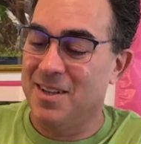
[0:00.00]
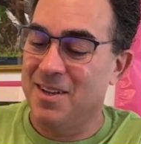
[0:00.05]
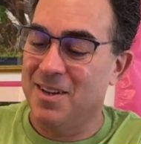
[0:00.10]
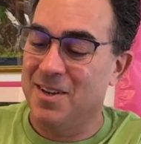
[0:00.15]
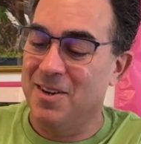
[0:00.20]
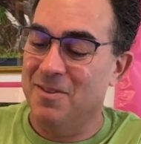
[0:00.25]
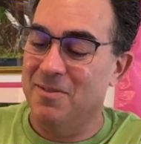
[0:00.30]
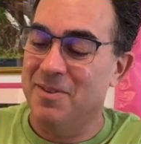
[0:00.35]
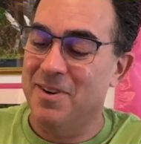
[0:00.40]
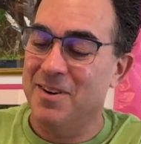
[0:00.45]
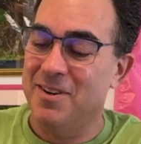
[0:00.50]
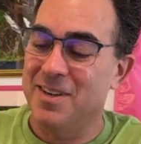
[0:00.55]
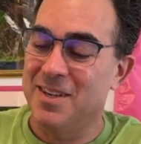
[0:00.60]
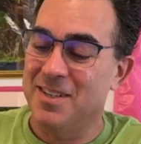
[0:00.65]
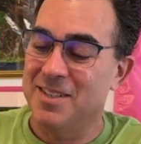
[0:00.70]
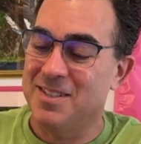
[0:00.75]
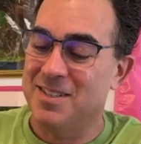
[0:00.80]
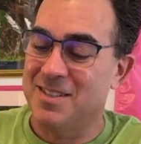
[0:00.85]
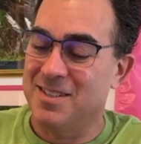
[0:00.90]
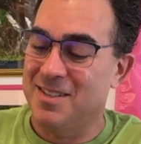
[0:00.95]

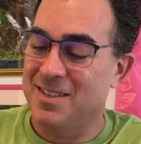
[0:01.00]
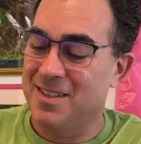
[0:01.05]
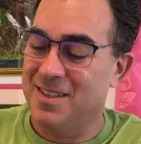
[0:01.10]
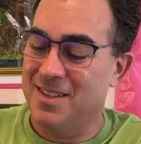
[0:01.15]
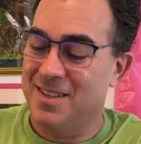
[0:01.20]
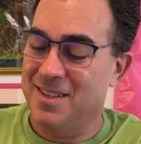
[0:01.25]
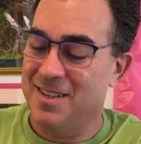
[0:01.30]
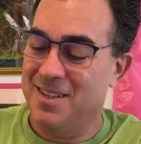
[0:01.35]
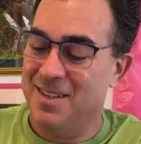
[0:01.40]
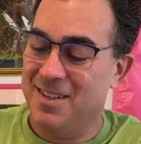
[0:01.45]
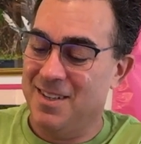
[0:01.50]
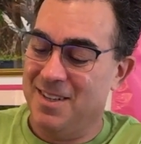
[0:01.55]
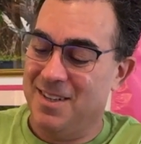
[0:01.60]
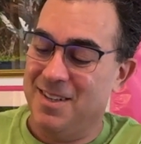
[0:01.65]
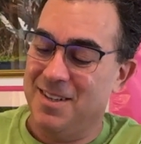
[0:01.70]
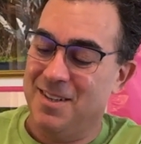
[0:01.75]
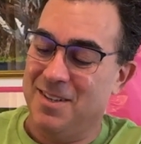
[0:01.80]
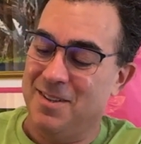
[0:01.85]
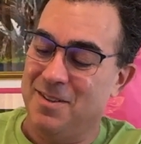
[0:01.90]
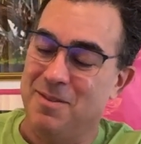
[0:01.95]
various
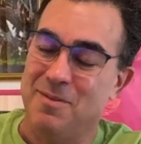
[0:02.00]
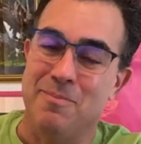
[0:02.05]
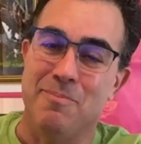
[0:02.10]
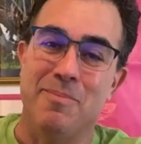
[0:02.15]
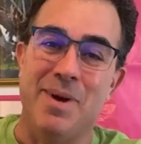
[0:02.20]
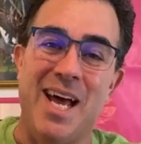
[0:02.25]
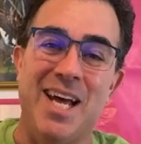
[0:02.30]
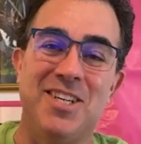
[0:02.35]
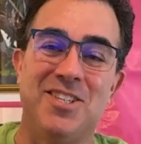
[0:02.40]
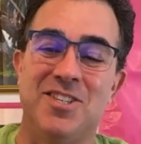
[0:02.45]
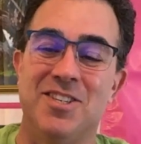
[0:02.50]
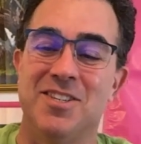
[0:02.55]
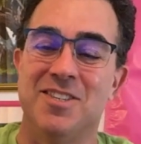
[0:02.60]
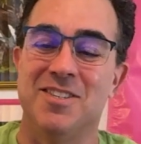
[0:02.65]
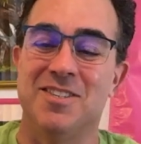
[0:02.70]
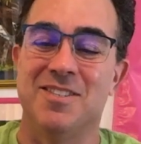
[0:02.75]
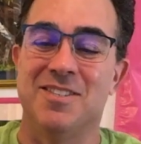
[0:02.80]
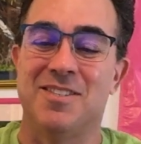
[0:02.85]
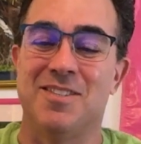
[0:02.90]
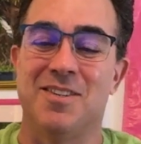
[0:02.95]

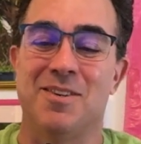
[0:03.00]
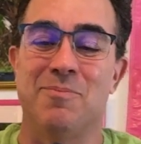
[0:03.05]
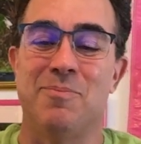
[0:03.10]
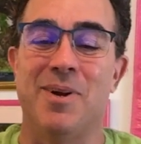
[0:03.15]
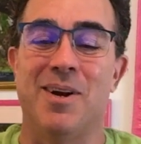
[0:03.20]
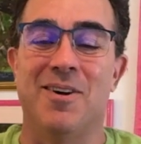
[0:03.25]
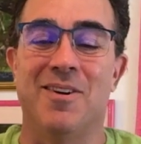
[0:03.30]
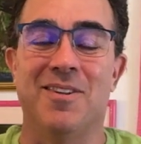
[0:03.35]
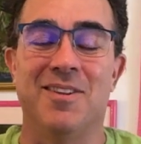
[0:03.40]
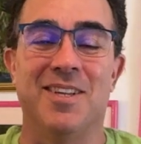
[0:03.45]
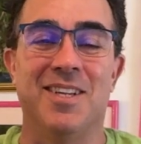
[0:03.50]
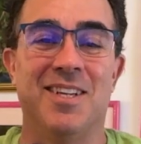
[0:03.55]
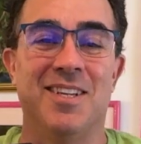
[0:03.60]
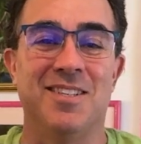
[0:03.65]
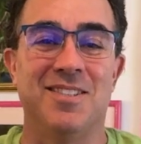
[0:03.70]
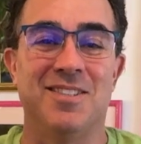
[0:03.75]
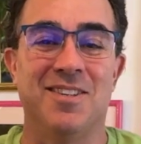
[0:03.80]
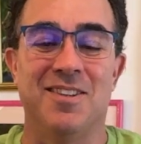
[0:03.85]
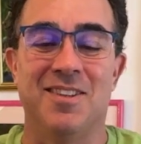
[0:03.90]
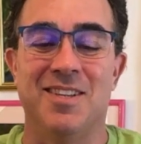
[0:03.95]
badges, apparently.
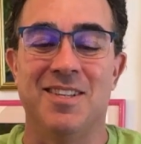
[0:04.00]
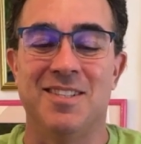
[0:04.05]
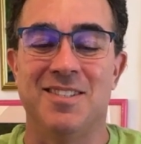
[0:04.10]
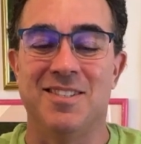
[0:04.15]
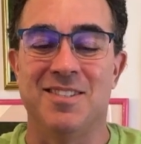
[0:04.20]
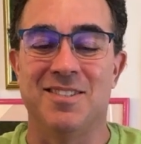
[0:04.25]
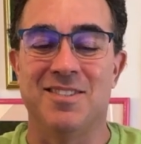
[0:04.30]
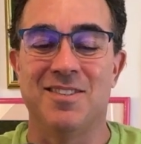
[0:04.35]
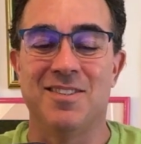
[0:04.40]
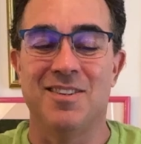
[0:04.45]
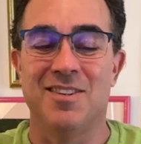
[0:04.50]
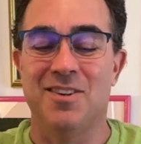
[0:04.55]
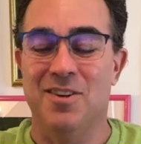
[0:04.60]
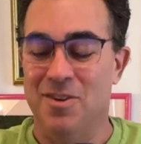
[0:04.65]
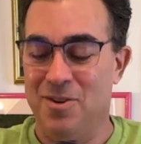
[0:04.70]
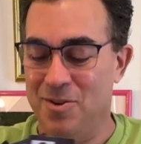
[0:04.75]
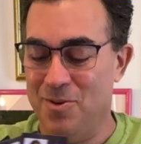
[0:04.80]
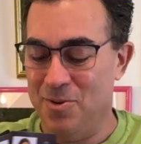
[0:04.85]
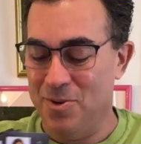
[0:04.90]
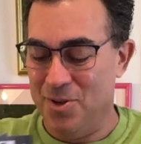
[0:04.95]
So this is
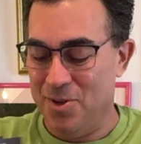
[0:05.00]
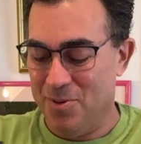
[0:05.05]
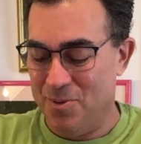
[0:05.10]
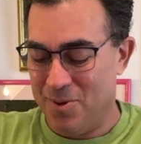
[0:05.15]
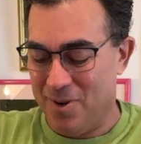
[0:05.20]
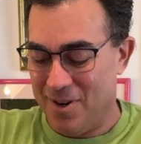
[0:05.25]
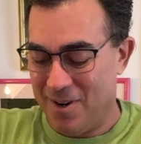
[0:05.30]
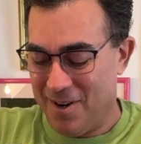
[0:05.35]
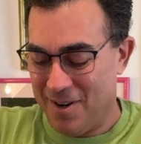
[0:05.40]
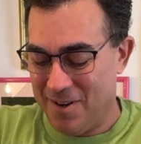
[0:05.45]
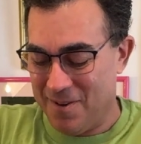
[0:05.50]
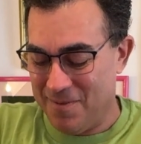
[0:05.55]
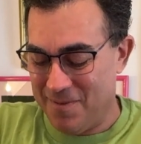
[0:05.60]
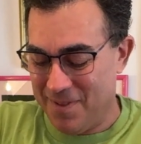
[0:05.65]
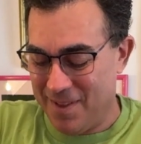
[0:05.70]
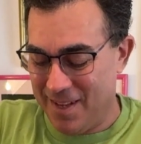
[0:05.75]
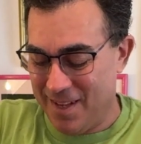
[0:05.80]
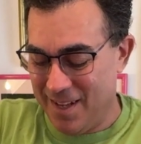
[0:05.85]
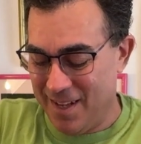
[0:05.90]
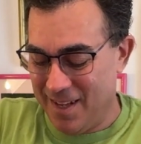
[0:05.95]
who you are.
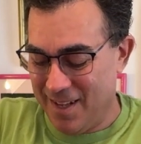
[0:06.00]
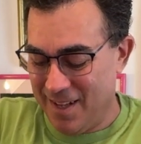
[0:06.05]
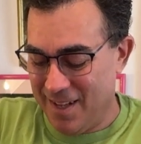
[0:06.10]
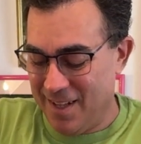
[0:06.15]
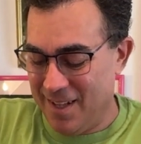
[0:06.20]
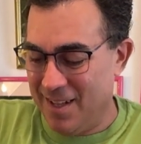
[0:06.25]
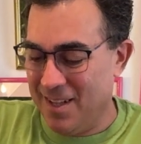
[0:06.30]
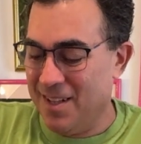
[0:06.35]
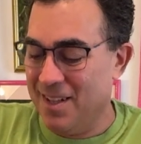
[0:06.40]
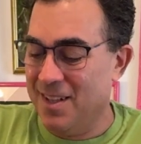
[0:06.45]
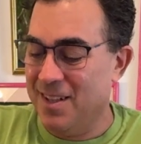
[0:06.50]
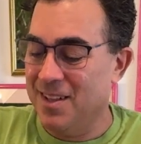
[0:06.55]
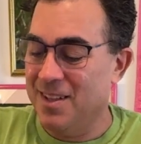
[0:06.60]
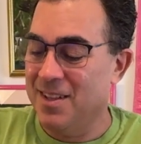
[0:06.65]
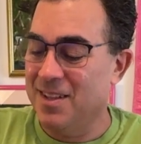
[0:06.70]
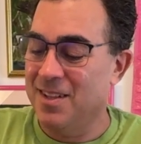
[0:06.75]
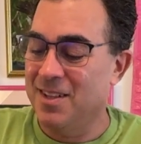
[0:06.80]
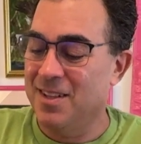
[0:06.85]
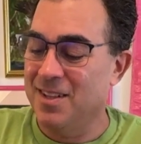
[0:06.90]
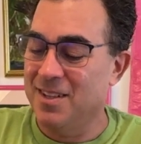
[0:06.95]

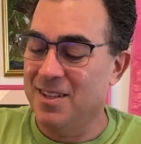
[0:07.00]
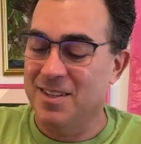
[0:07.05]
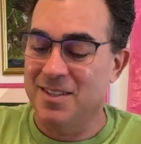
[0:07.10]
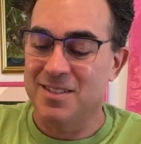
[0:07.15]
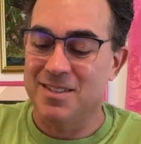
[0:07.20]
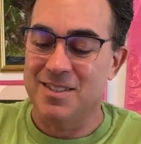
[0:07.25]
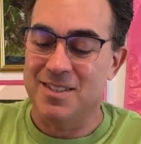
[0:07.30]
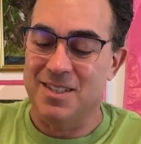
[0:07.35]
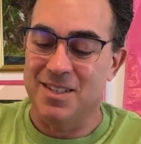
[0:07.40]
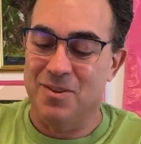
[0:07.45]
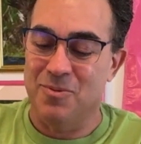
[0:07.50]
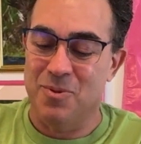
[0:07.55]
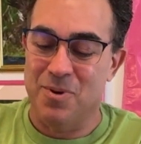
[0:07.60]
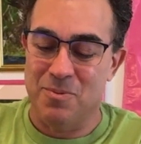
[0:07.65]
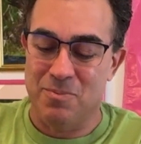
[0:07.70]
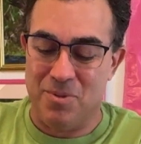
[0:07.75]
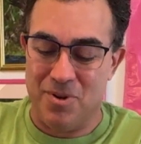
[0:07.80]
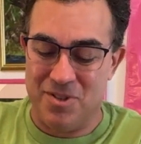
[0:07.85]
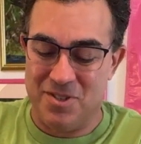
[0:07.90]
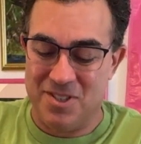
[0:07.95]
Let's see, 1
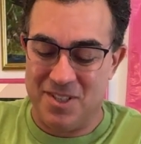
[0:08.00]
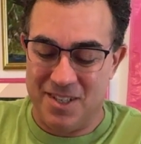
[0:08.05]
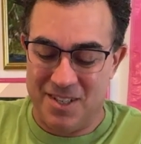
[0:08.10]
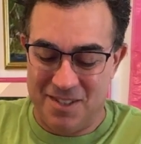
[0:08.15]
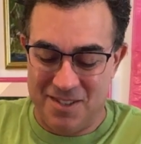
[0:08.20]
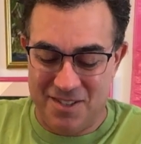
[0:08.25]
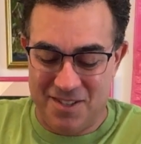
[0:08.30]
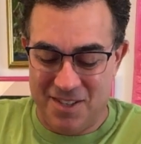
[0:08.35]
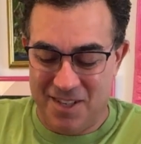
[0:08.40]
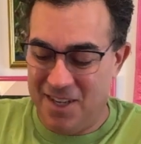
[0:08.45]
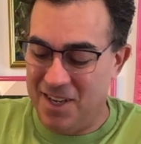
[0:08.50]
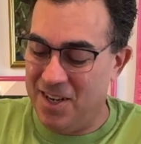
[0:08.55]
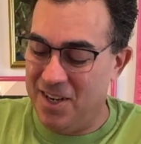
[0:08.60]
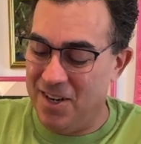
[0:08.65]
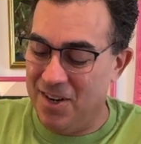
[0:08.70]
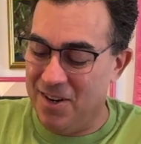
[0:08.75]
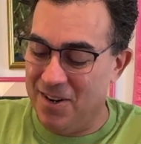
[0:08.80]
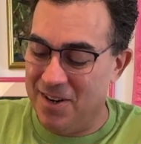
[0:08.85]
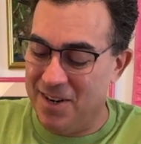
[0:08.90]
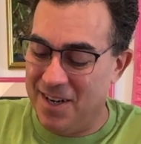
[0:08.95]
person in
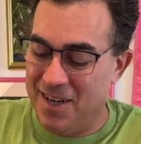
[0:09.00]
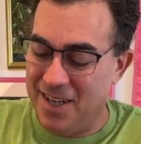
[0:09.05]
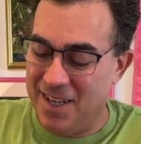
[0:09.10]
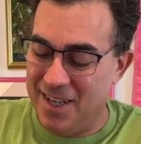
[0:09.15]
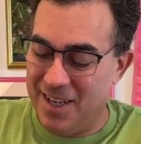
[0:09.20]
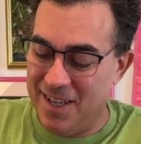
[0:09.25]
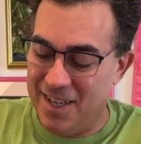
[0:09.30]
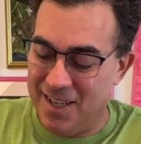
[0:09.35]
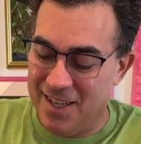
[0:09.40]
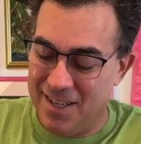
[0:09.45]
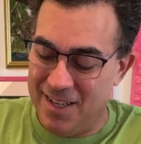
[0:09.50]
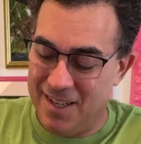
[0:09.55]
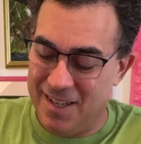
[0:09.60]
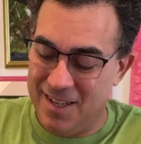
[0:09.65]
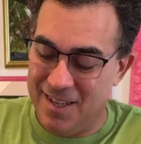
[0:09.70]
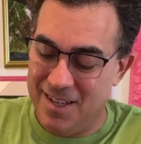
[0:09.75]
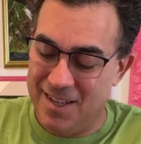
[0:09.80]
security,